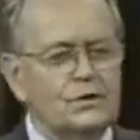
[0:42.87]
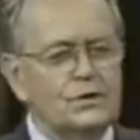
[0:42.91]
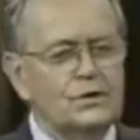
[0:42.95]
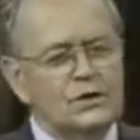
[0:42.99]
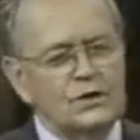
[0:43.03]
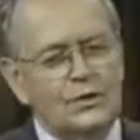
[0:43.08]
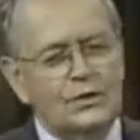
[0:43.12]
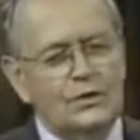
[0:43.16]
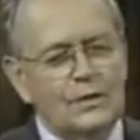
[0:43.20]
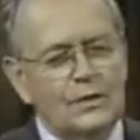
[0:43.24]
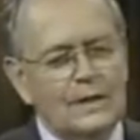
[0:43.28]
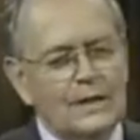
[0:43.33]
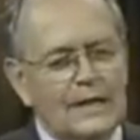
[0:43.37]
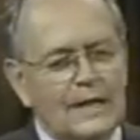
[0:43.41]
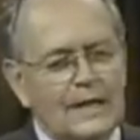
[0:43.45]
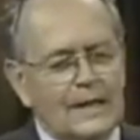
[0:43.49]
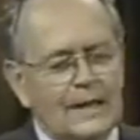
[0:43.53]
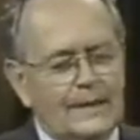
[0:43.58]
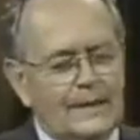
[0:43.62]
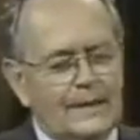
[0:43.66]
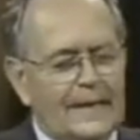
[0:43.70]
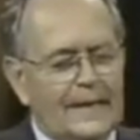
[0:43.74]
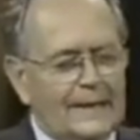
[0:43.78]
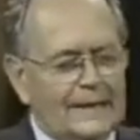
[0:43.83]
Do you know
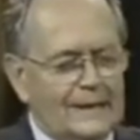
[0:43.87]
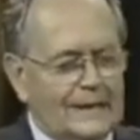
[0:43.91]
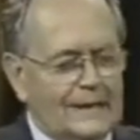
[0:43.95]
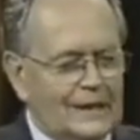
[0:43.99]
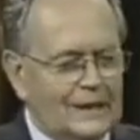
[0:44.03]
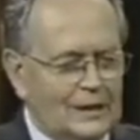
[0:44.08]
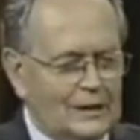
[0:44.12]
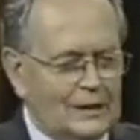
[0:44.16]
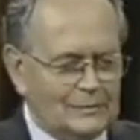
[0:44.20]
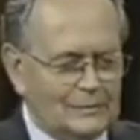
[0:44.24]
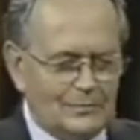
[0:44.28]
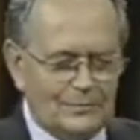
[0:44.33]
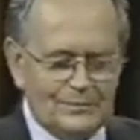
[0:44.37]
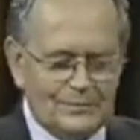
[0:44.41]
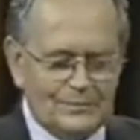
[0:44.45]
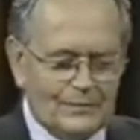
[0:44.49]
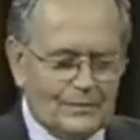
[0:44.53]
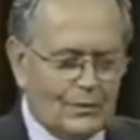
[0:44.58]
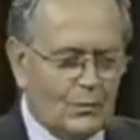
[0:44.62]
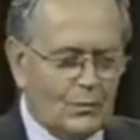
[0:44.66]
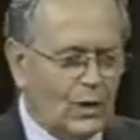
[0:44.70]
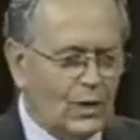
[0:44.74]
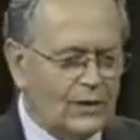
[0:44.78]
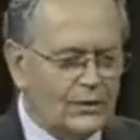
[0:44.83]
that
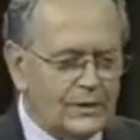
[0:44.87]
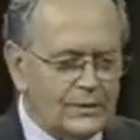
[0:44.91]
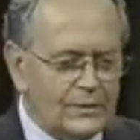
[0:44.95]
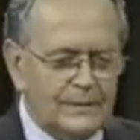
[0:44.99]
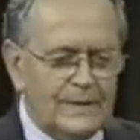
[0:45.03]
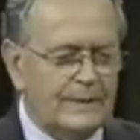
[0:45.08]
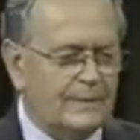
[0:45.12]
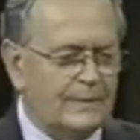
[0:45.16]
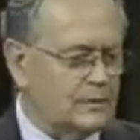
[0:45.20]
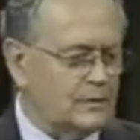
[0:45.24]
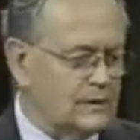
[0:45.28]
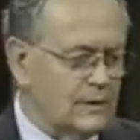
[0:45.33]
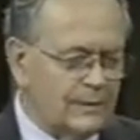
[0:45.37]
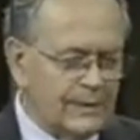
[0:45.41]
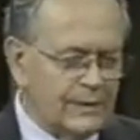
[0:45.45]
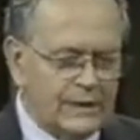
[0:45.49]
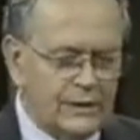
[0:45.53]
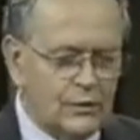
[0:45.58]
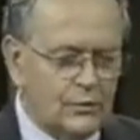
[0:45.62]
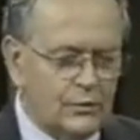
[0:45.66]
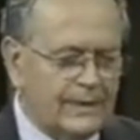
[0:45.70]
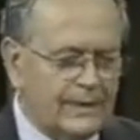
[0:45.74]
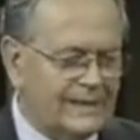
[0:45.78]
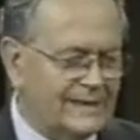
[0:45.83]
wealthy people,
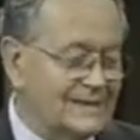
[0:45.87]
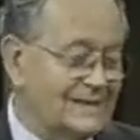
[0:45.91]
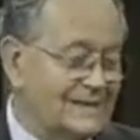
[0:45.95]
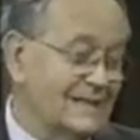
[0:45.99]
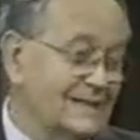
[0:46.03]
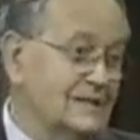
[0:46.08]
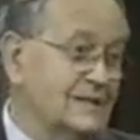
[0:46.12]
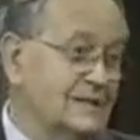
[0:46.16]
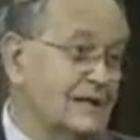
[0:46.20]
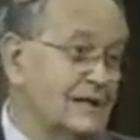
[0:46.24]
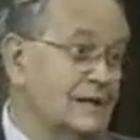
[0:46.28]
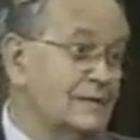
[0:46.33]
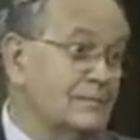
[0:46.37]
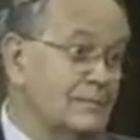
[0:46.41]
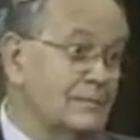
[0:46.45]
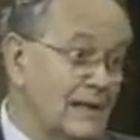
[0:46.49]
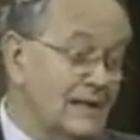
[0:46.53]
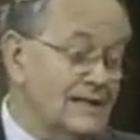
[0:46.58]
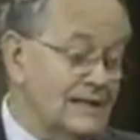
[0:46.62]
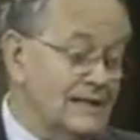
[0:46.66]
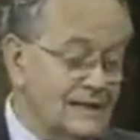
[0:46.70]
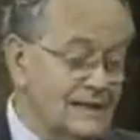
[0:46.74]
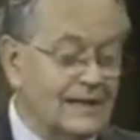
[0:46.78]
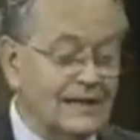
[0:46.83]
somebody who makes $16
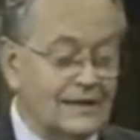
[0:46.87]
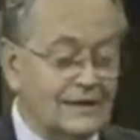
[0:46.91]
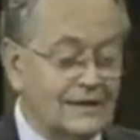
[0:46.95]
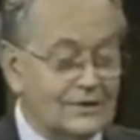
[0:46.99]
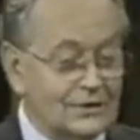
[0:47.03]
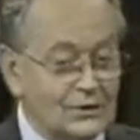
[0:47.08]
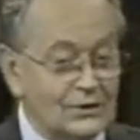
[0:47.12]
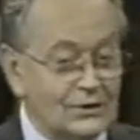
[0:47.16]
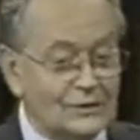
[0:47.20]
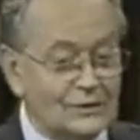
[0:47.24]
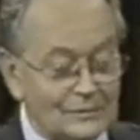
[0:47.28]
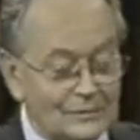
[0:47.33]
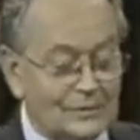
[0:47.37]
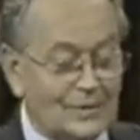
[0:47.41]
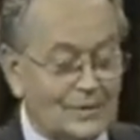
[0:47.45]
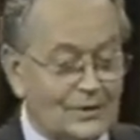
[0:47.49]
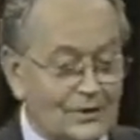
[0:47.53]
million, like a certain